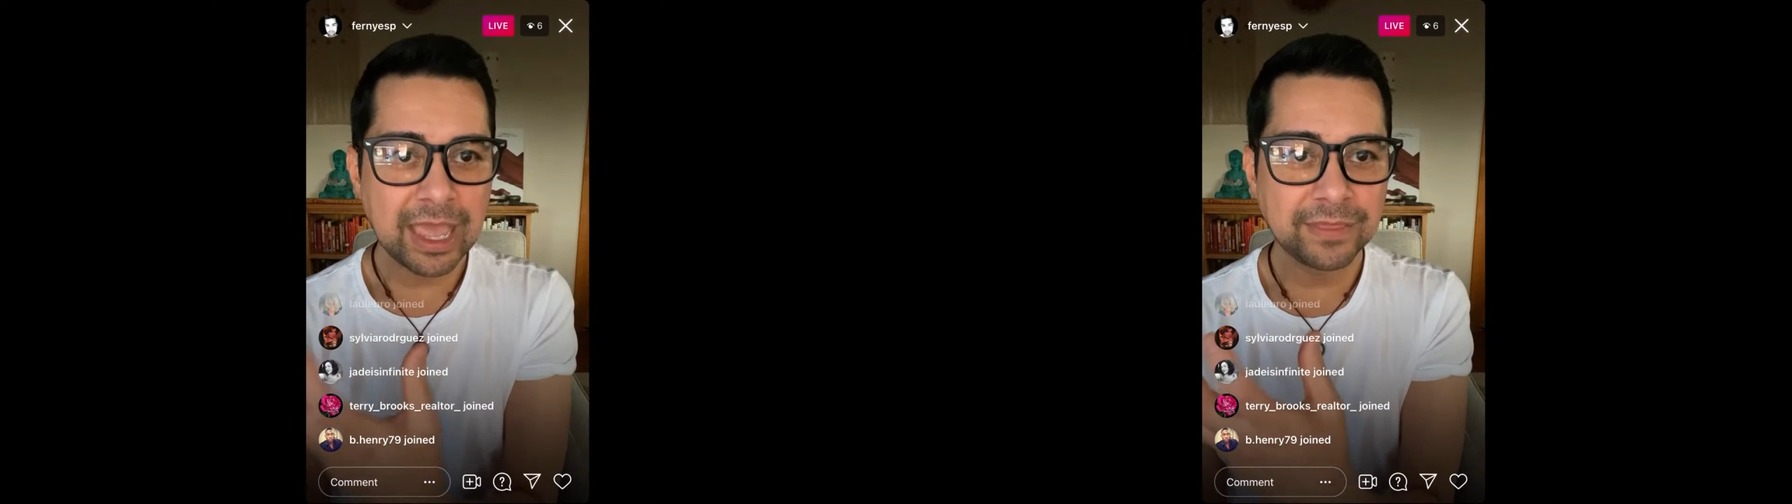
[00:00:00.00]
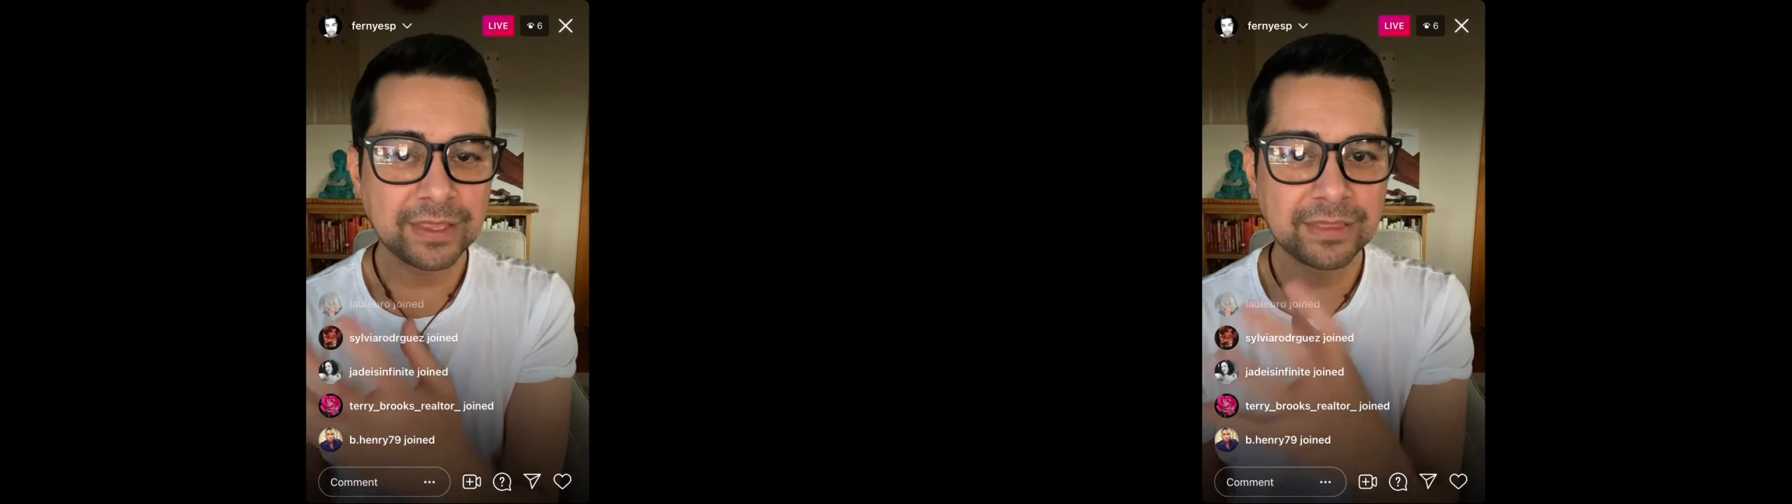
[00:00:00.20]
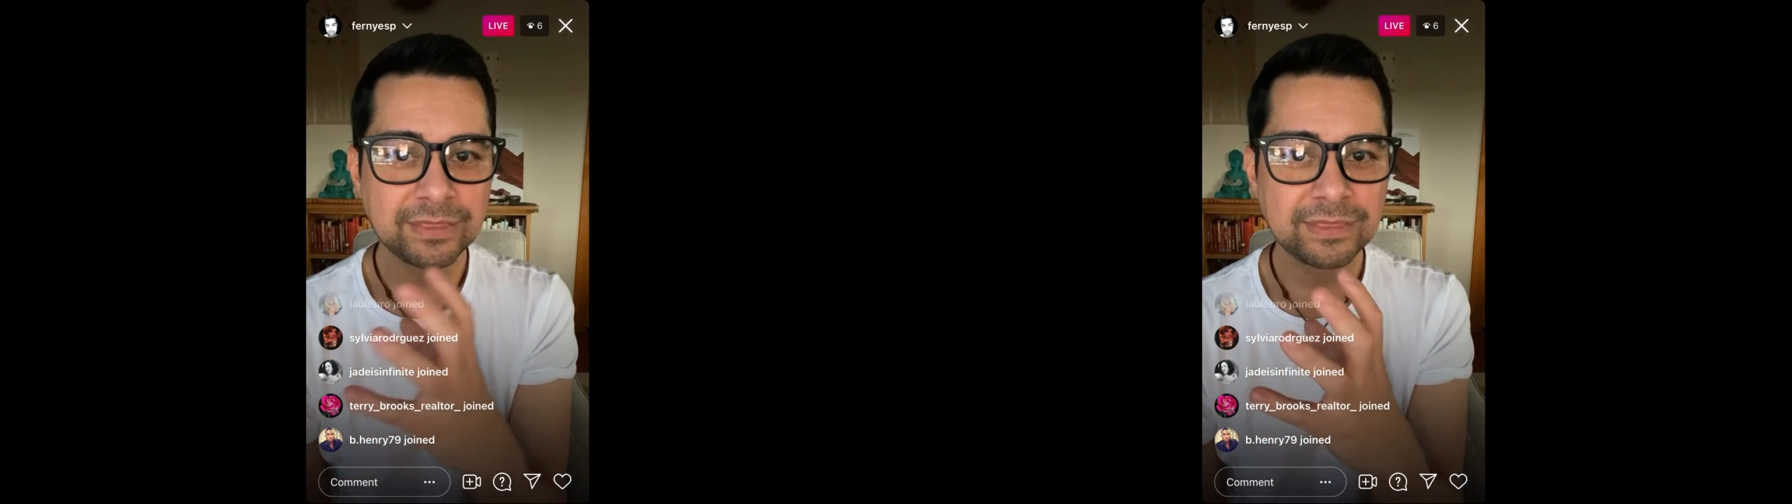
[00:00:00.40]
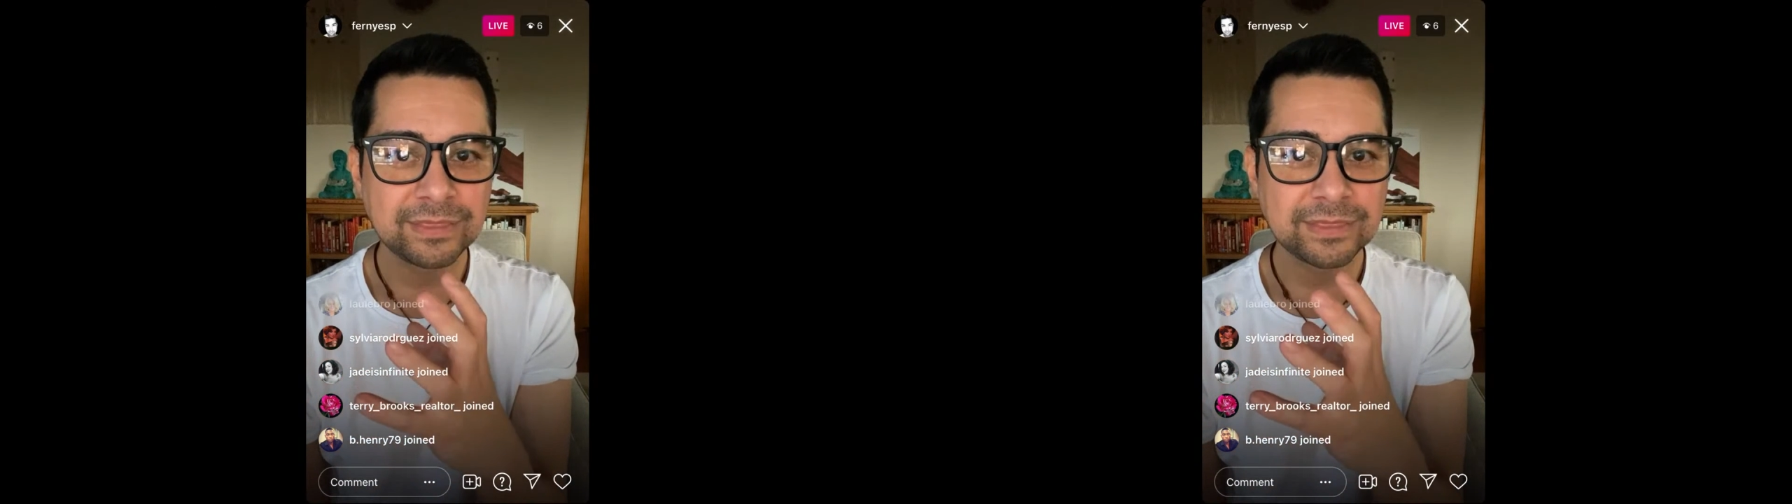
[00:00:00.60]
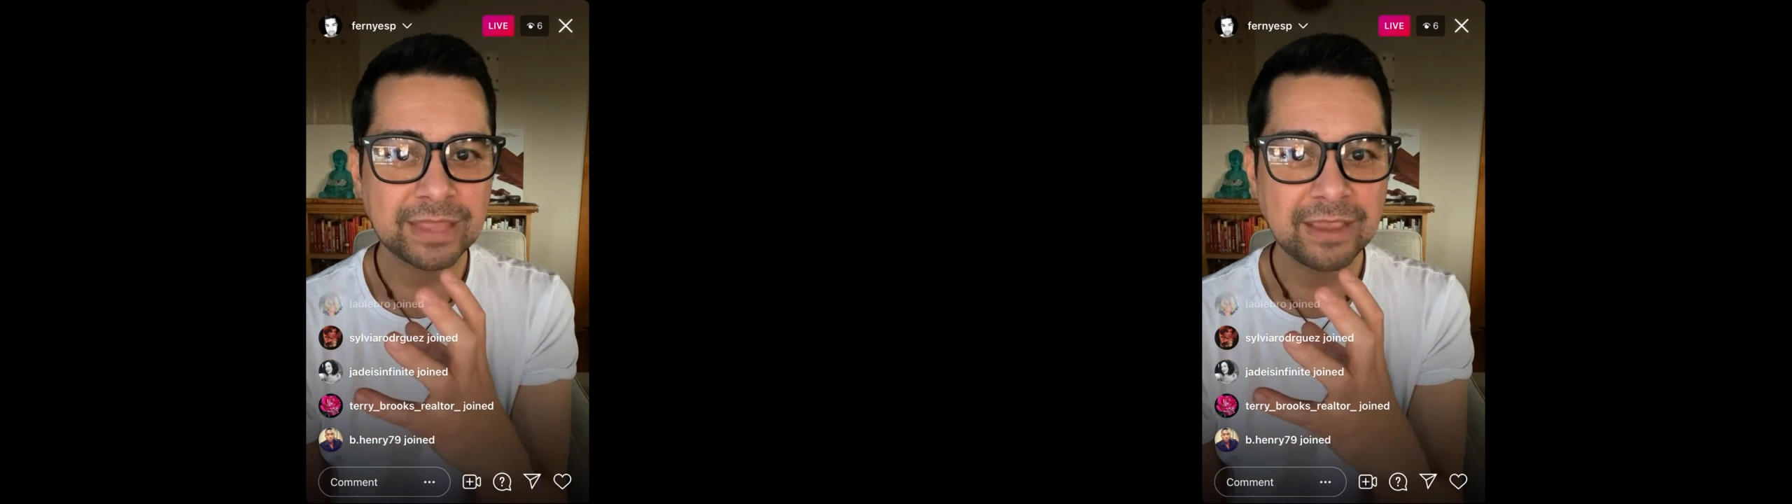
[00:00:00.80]
and
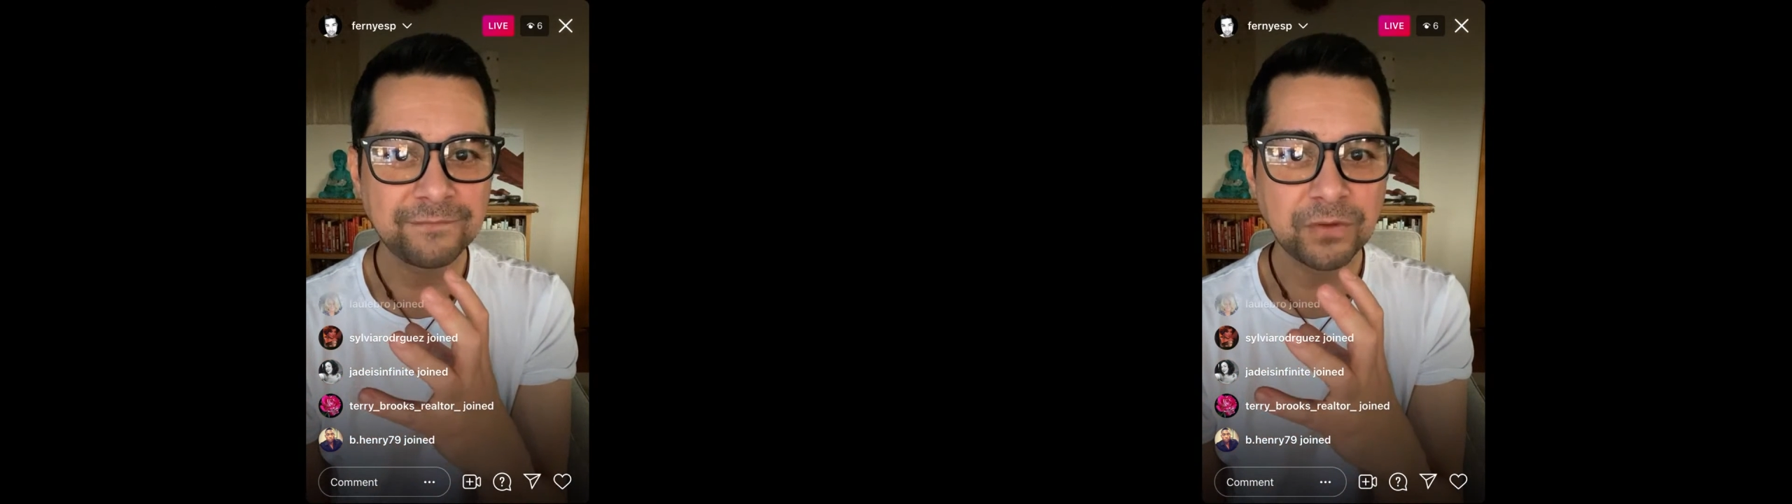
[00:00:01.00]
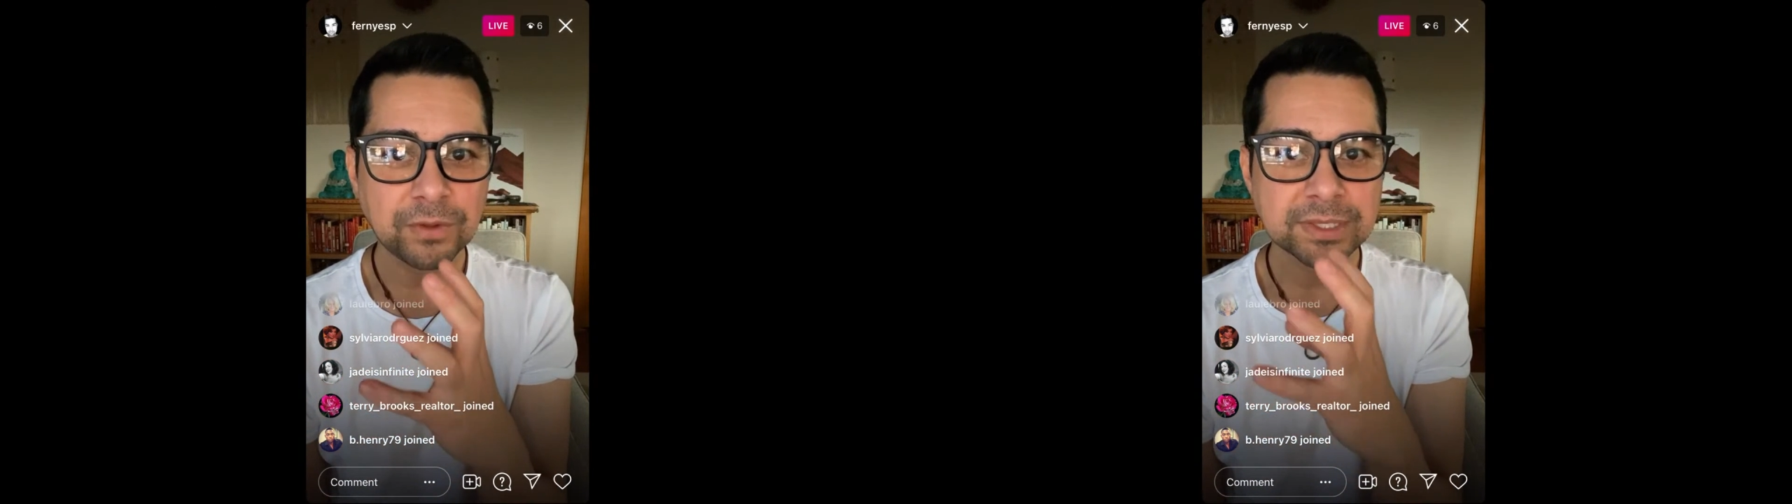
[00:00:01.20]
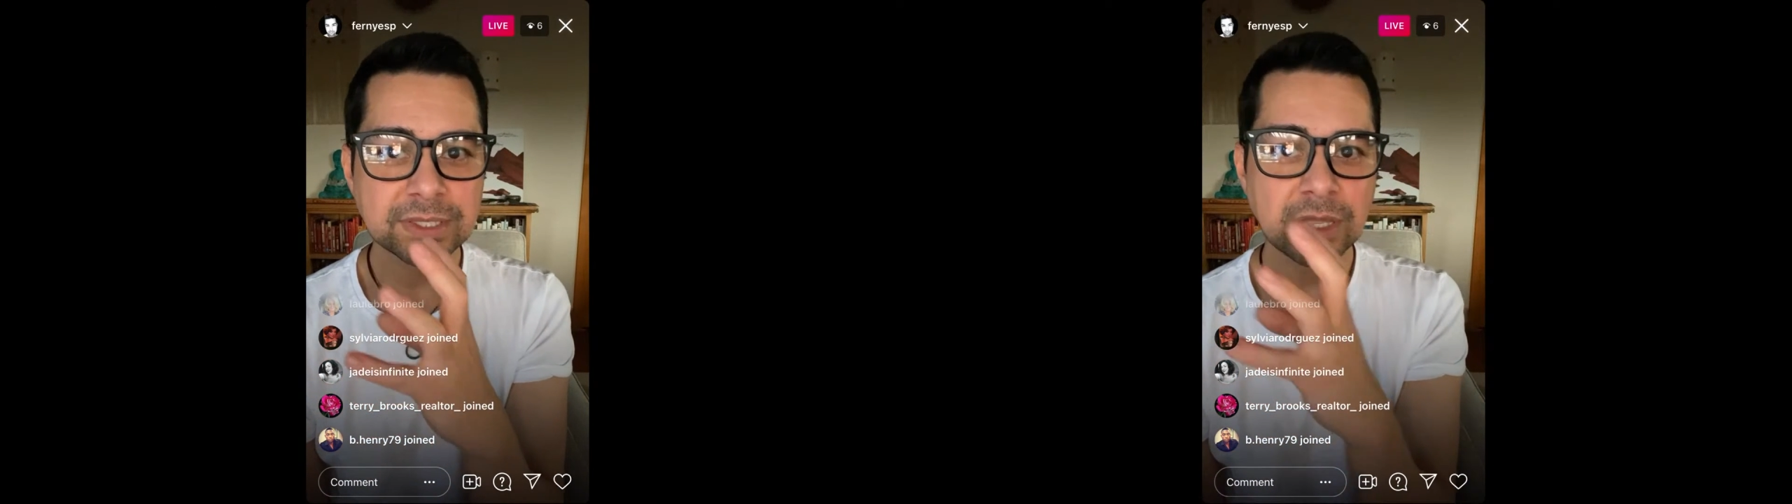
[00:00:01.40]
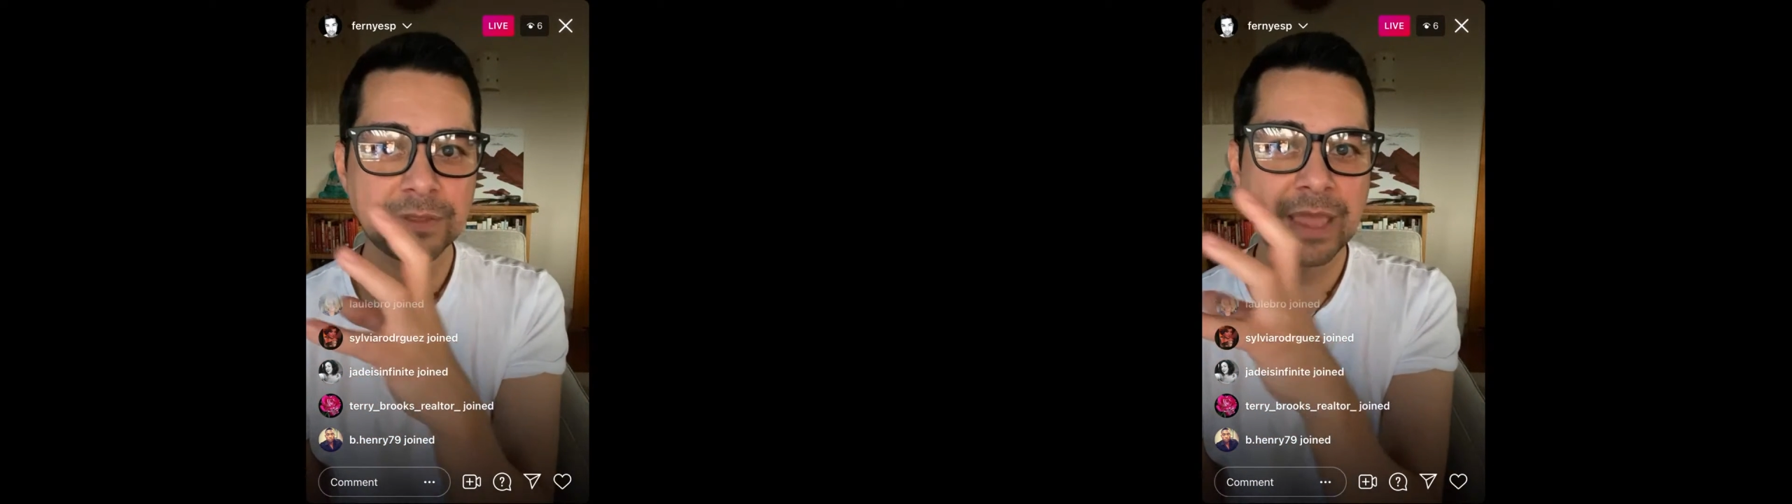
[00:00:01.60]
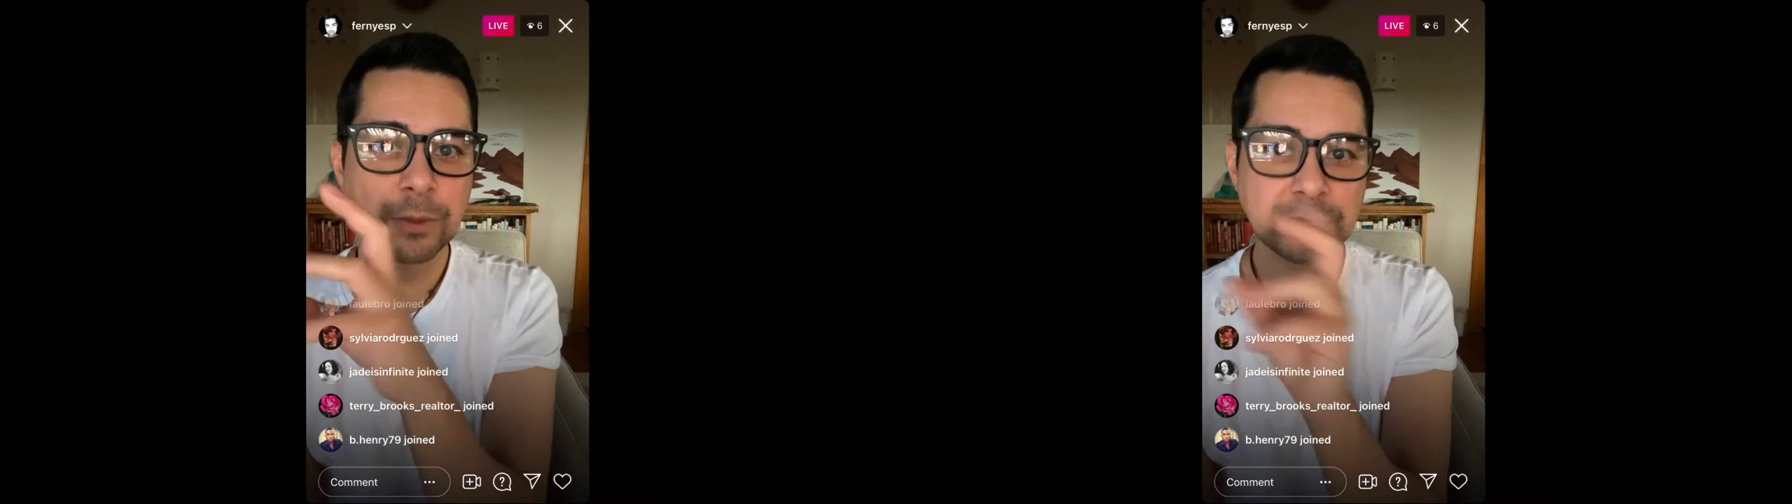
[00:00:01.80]
then they focus
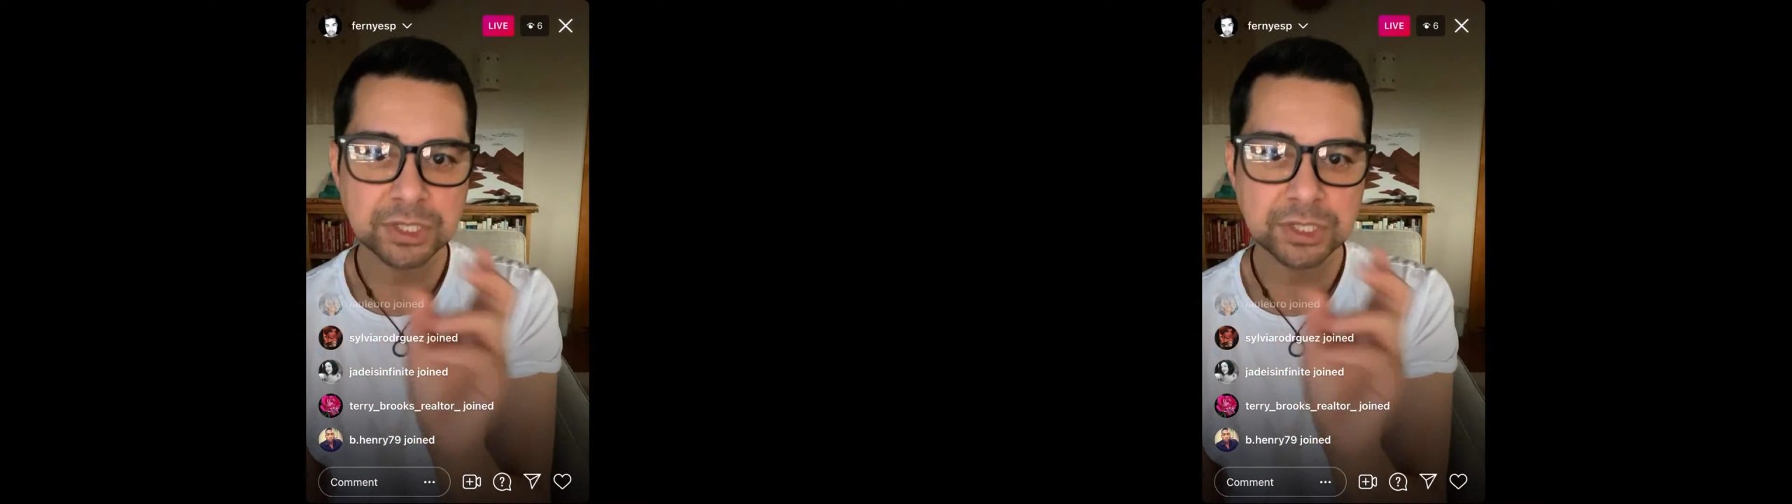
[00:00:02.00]
on that,